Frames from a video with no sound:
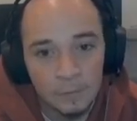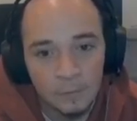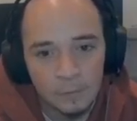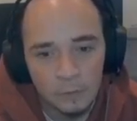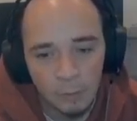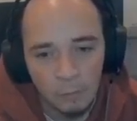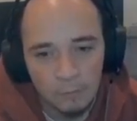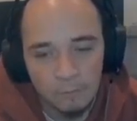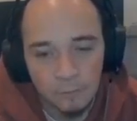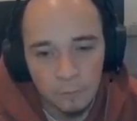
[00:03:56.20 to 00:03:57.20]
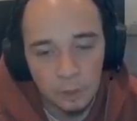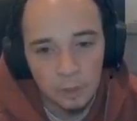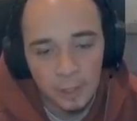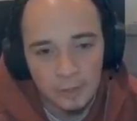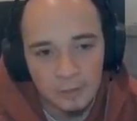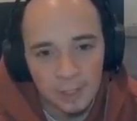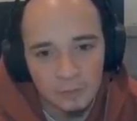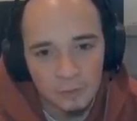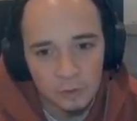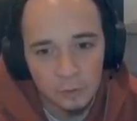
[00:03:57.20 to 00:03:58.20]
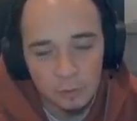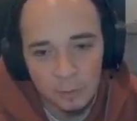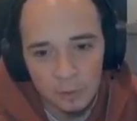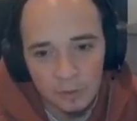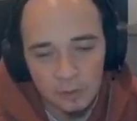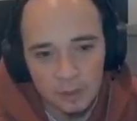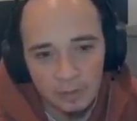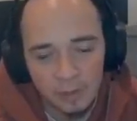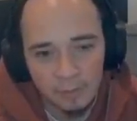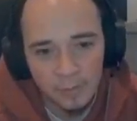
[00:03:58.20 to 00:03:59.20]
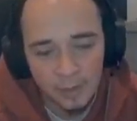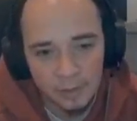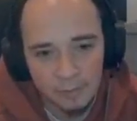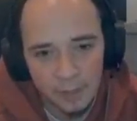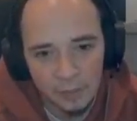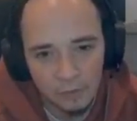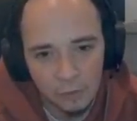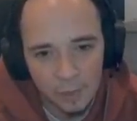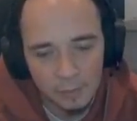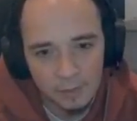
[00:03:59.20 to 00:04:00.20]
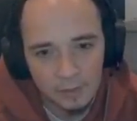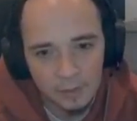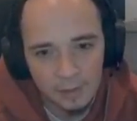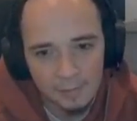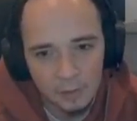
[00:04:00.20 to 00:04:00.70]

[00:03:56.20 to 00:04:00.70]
So, what you actually have to do is pull this lever, and the first 2 enemies of the level are